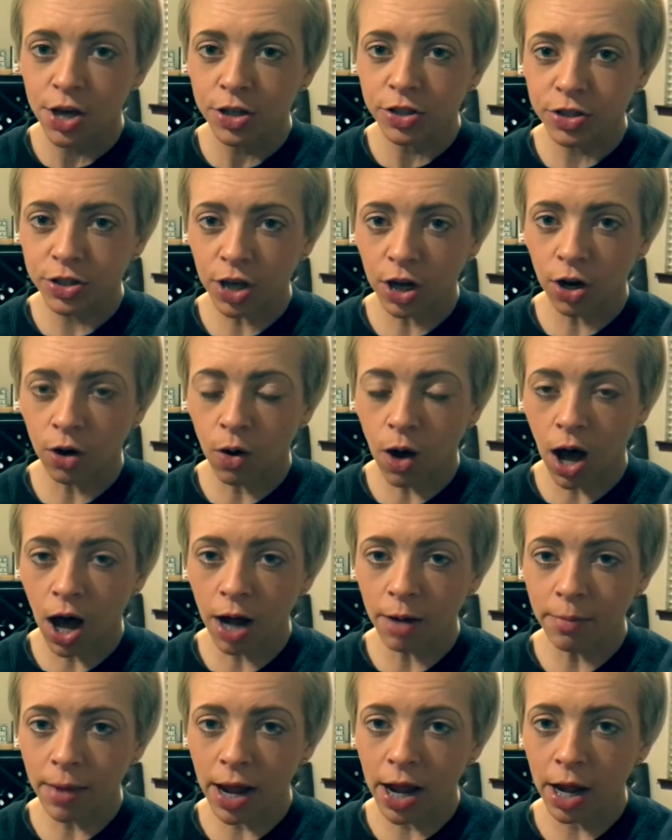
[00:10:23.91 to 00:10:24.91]
So
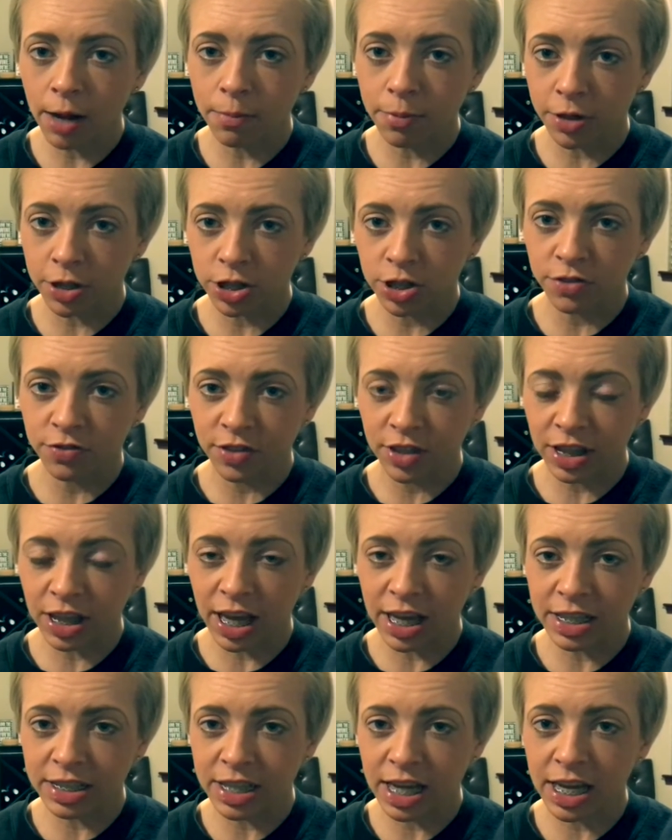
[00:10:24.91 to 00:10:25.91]
on my hypertrophy
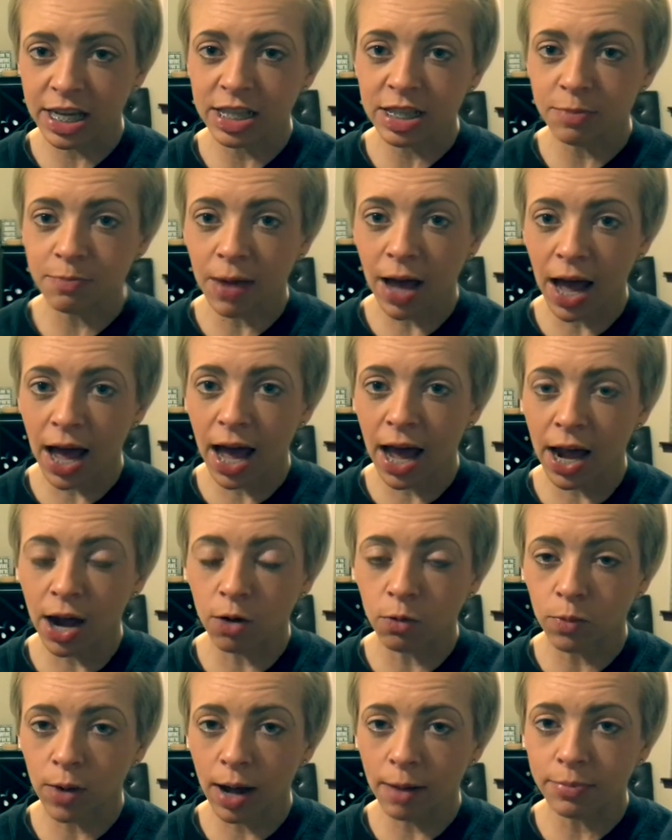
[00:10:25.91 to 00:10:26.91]
leg days, my
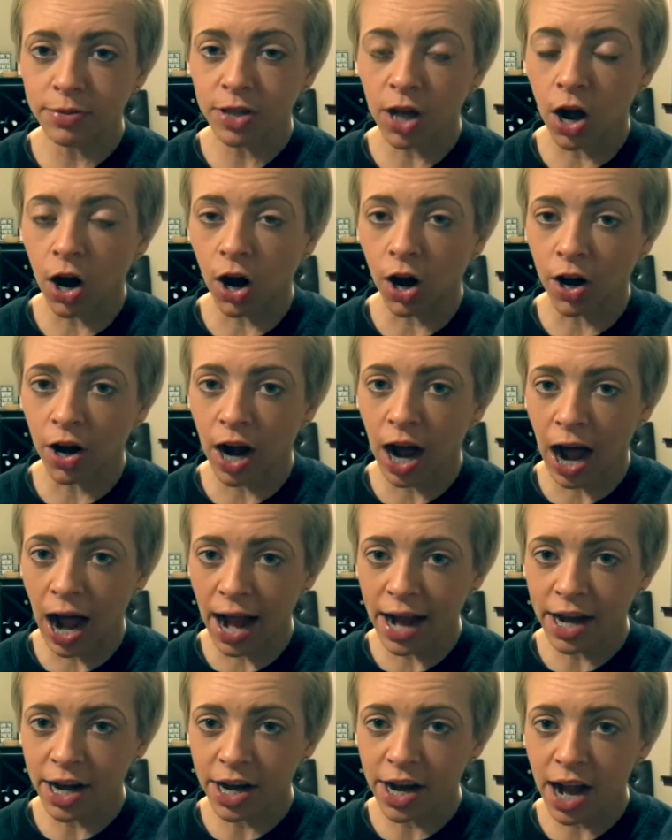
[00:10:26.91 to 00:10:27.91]
reps are
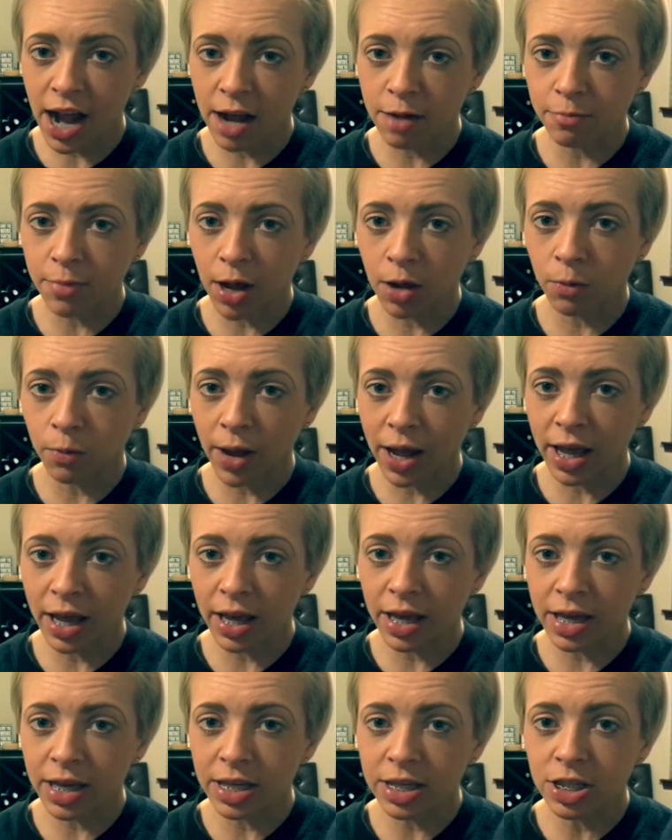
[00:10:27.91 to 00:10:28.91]
higher and my
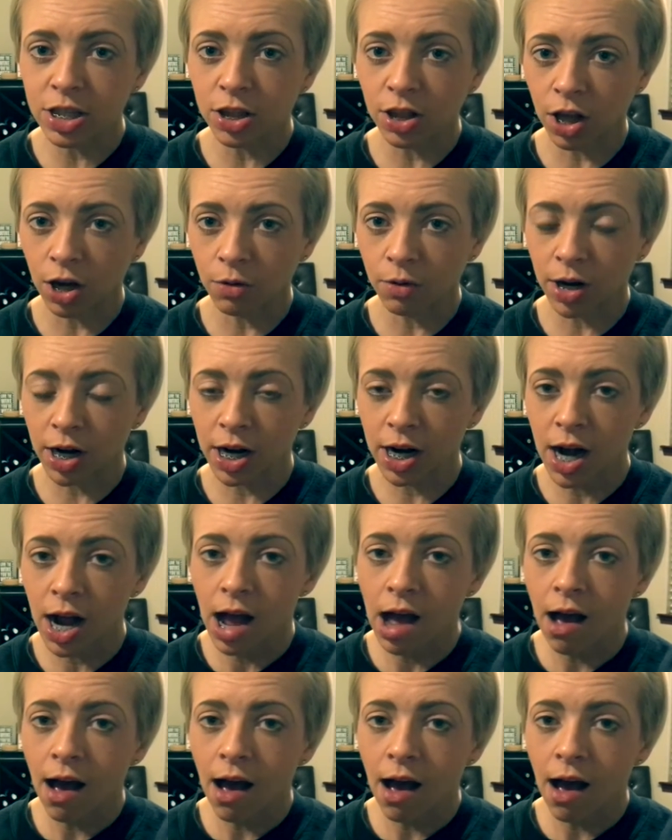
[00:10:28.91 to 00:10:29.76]
weight is lower.